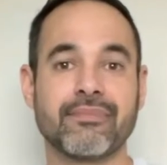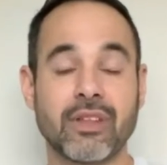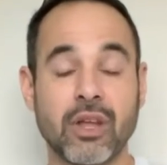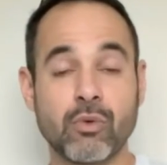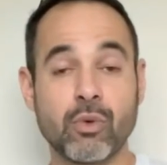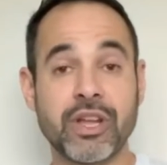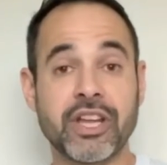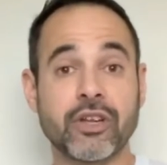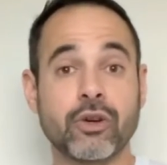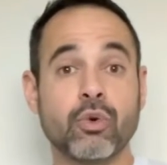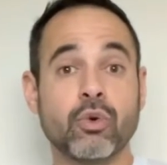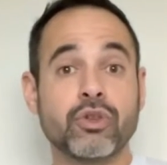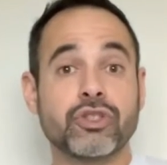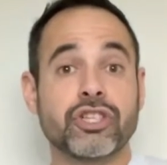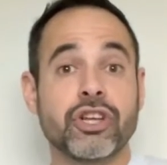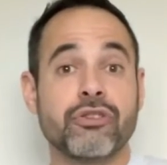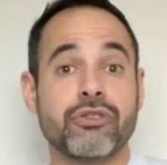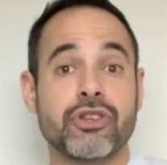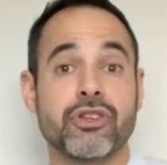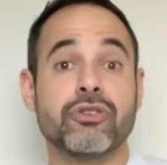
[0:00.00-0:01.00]
We can
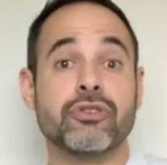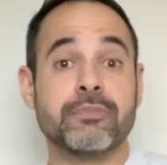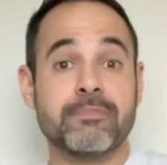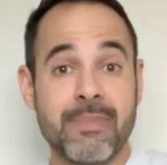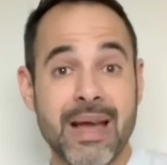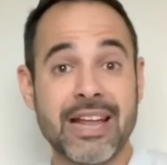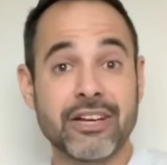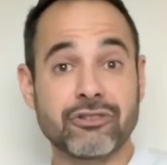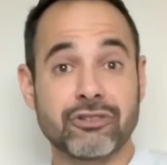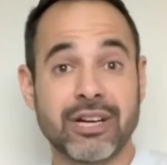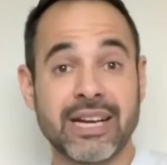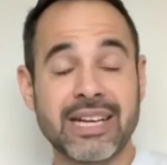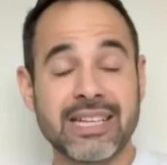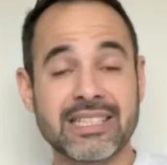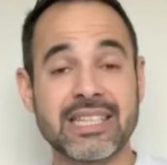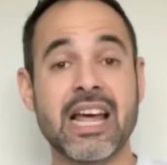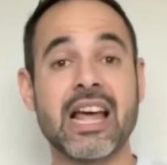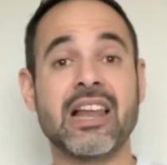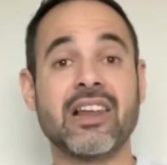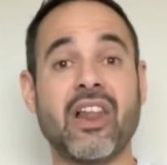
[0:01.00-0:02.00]
also use
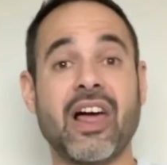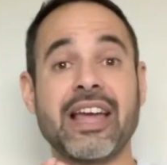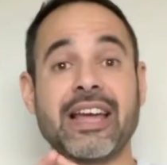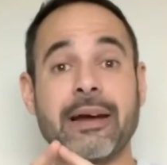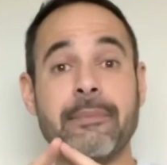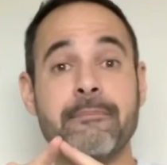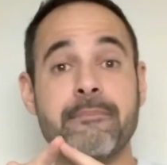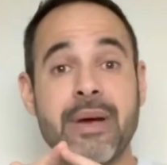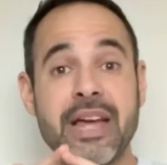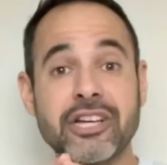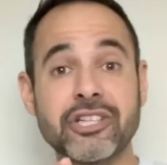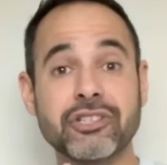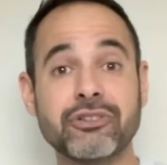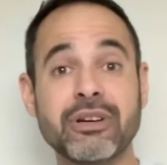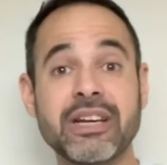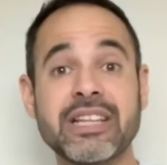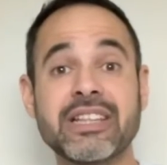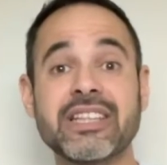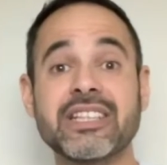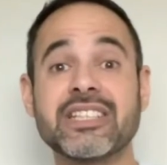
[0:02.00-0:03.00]
metrics like
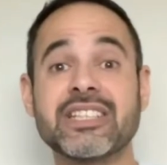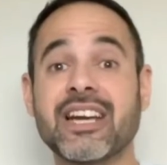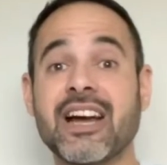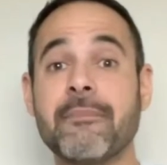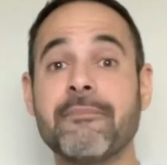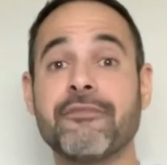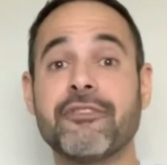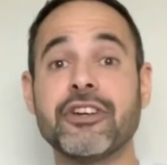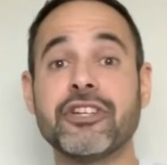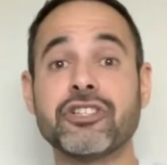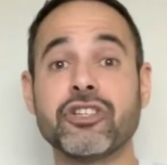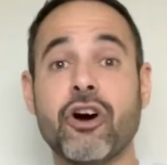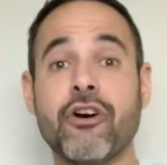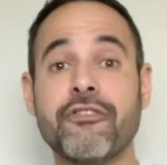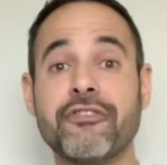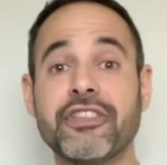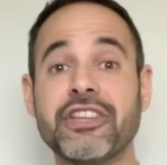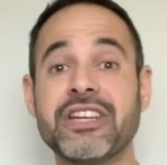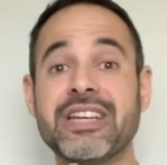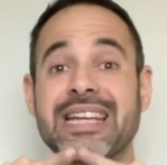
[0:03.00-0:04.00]
measuring the circumference
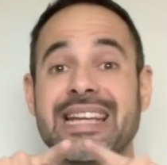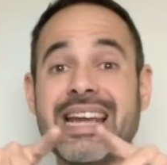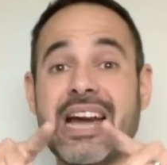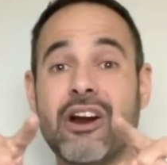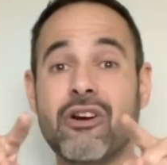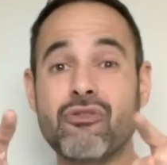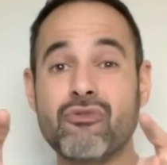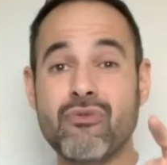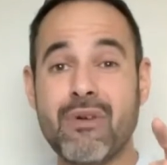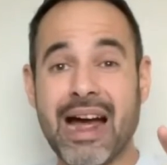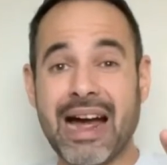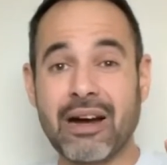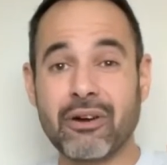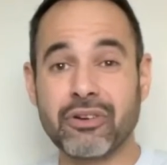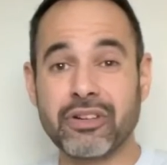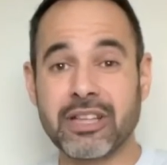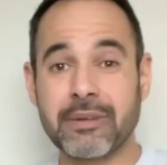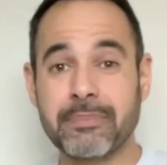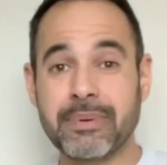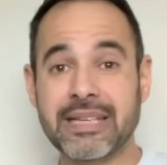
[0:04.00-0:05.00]
of the knee
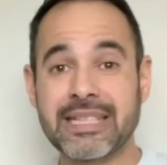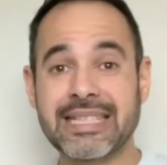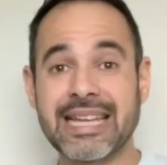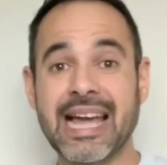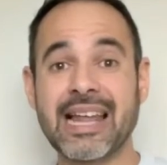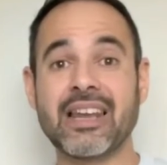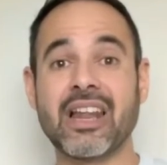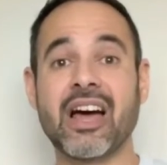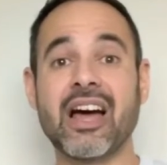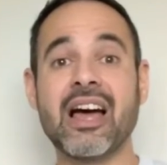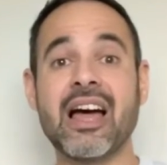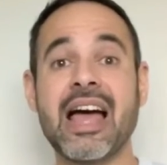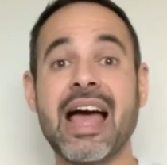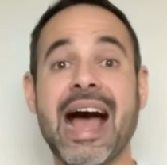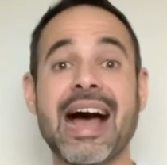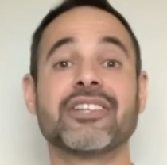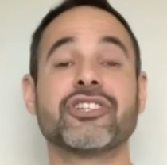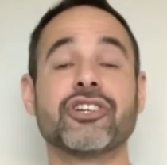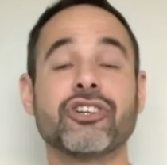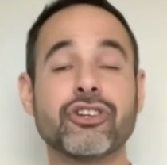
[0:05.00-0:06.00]
around the patella
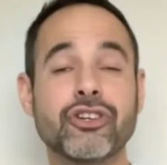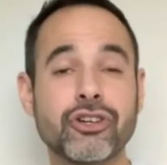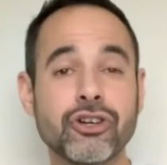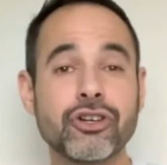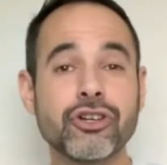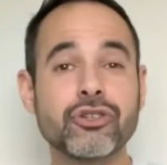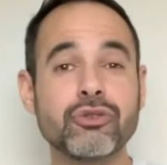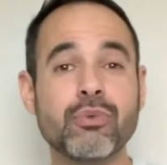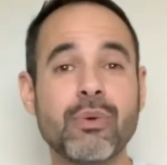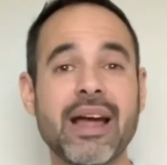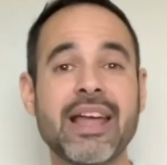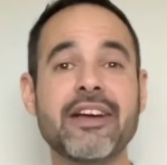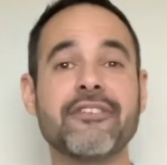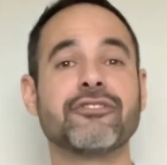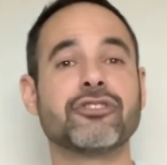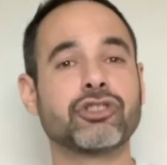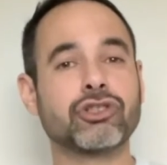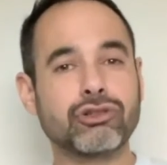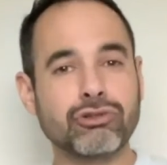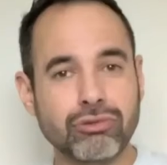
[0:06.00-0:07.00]
as a good way
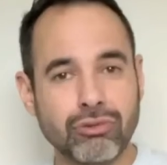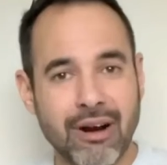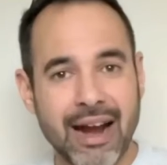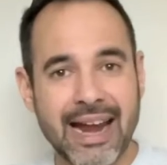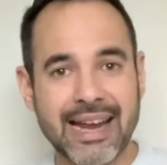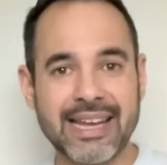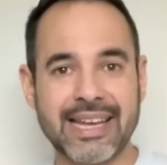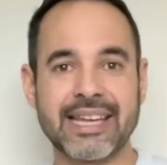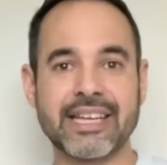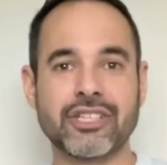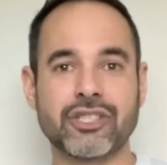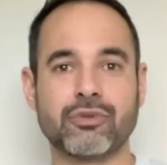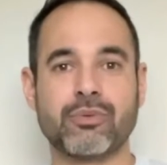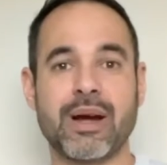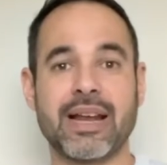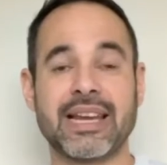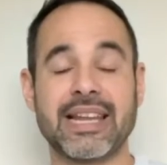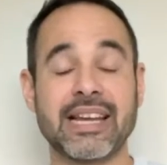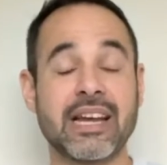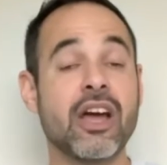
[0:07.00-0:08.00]
of tracking
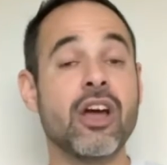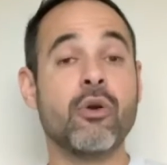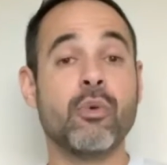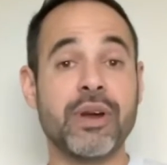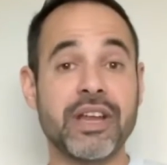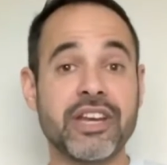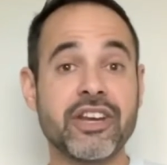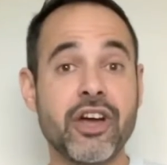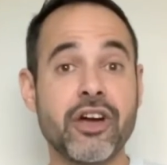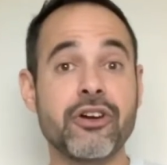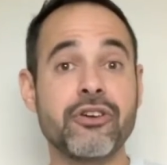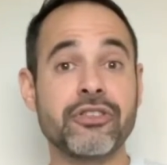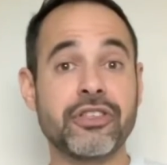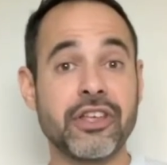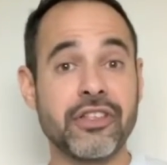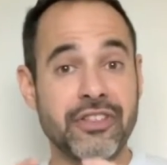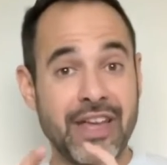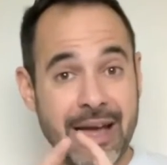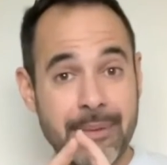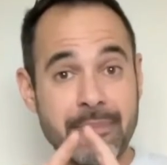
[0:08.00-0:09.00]
swelling. We know
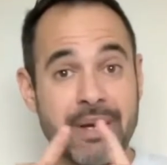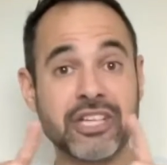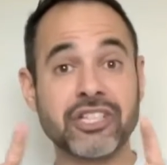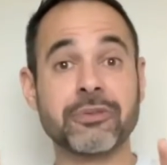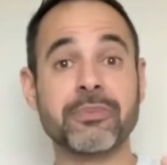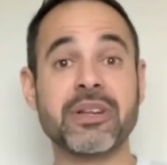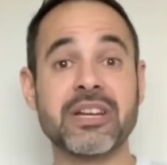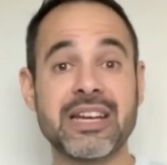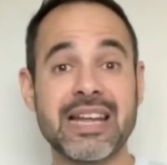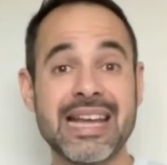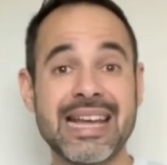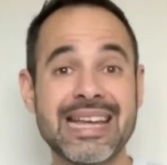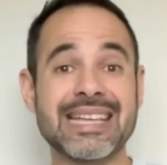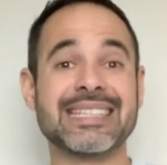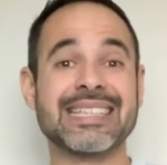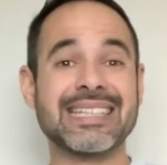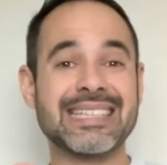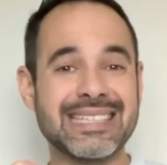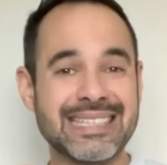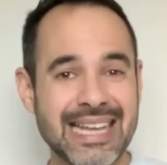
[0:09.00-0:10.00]
that that measurement is
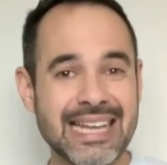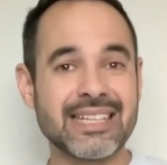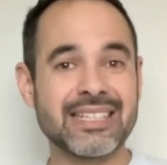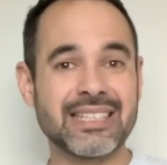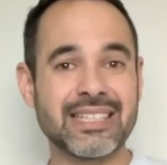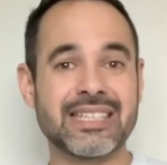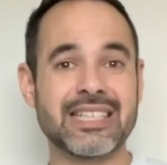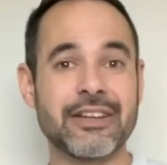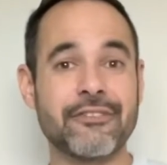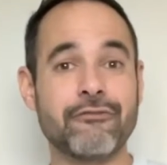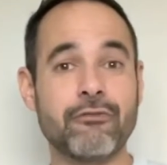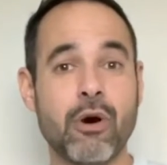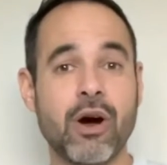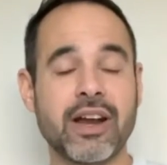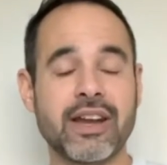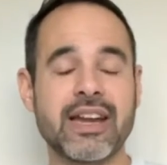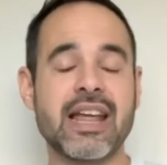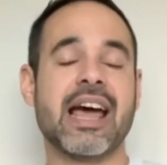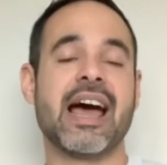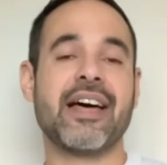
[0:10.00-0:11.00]
a sensitive
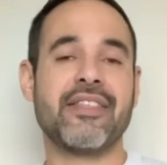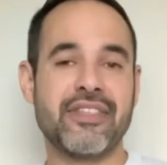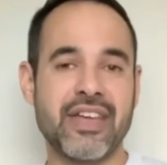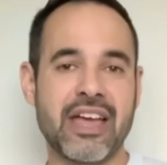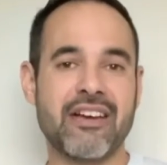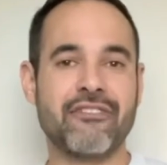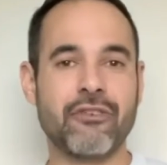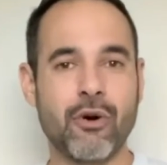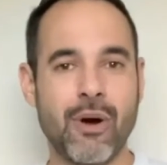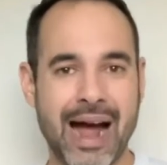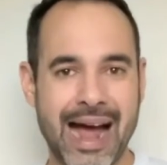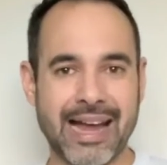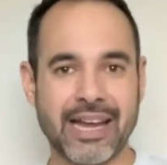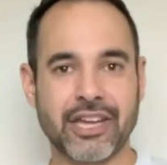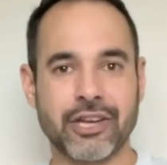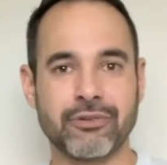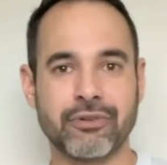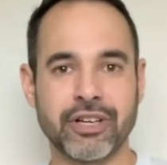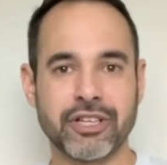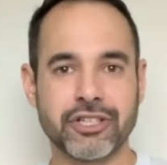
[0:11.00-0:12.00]
one and therefore
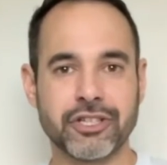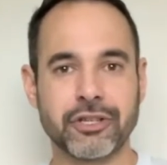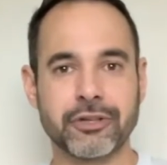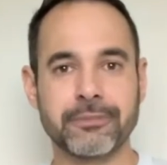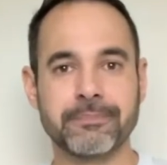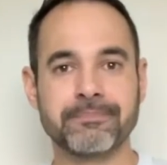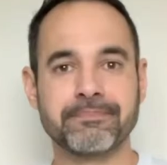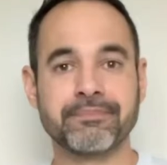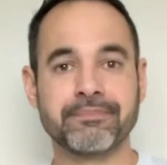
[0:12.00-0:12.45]
accurate too.